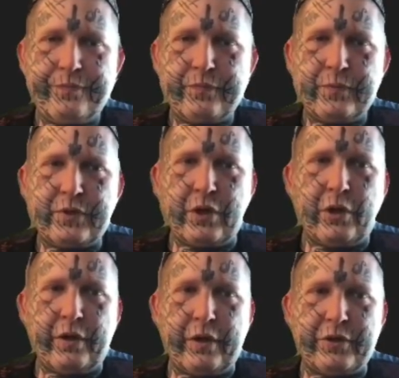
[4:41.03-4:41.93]

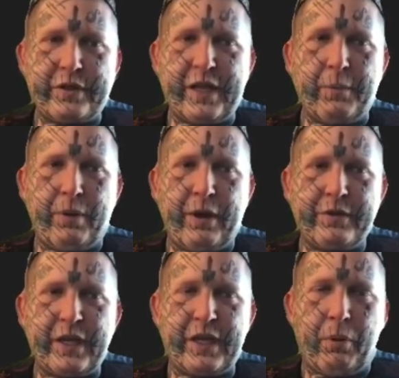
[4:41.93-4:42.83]
So just take a
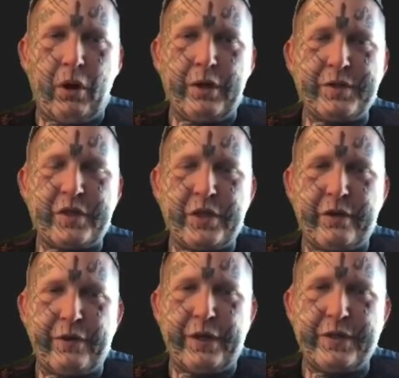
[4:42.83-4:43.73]
pause here
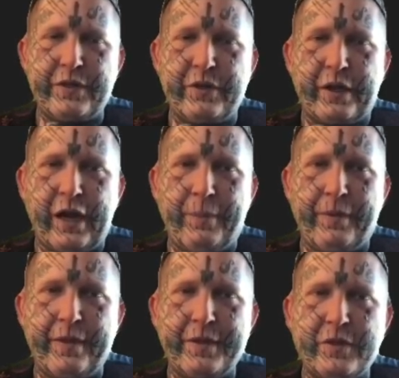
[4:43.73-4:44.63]
if you need to copy
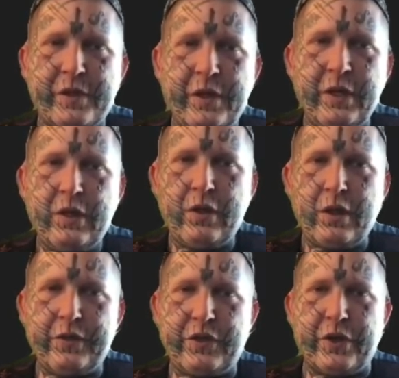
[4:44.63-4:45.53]
this
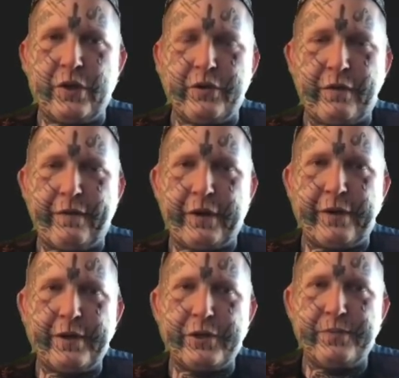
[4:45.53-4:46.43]
into your own
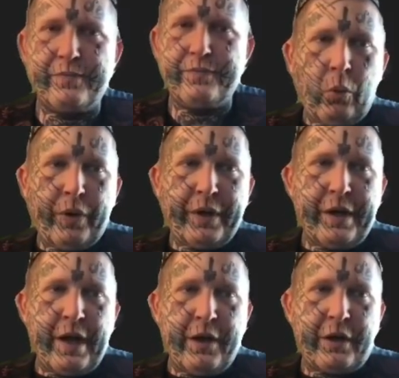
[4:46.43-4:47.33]
configuration. We're going
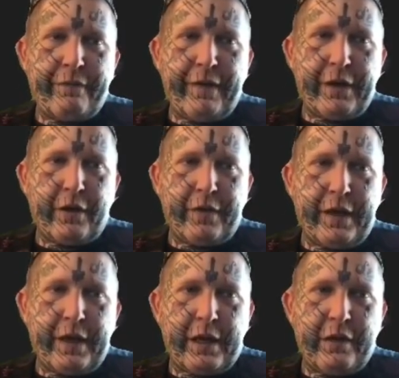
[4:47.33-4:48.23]
to now configure
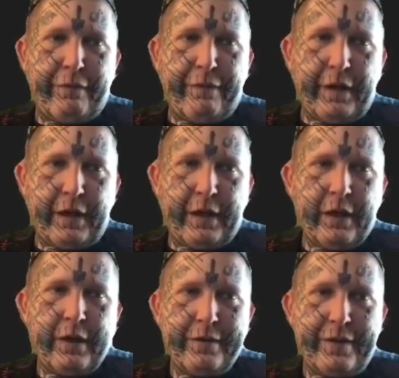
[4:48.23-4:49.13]
the config.
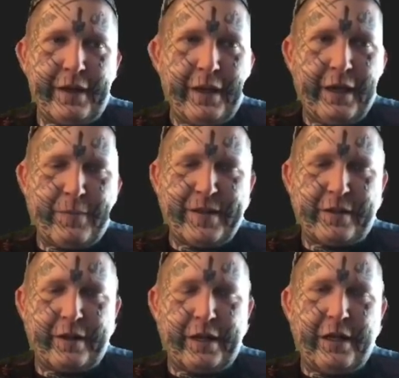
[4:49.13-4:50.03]
It's
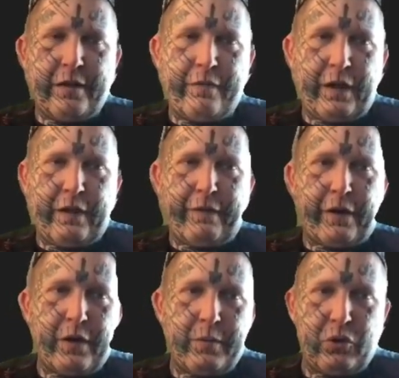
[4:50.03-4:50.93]
basically an env
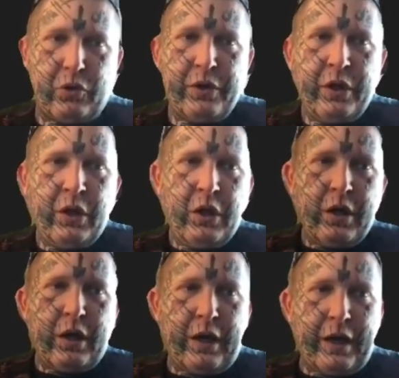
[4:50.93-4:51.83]
variable,
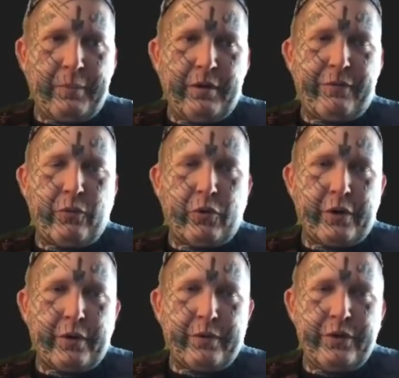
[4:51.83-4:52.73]
but
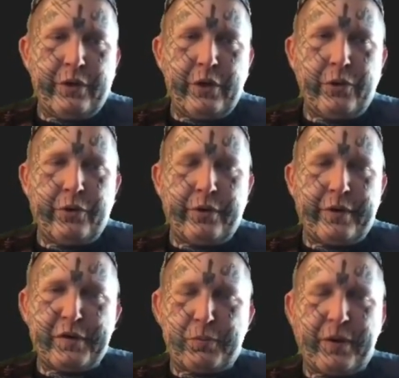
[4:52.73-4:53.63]
for Node or
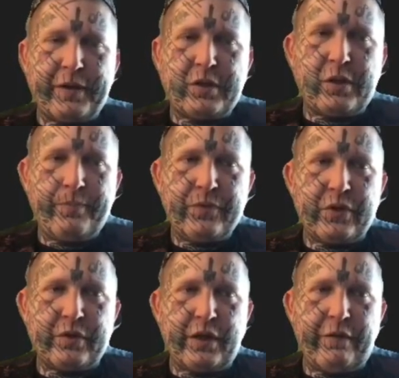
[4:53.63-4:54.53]
Express.
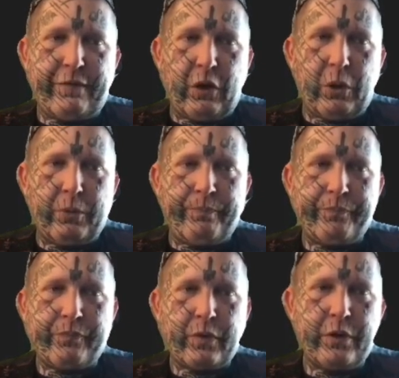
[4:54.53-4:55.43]
So default
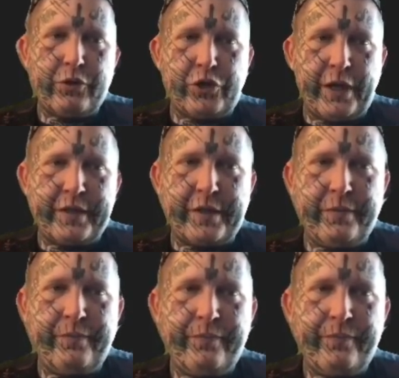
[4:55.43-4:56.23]
JSON.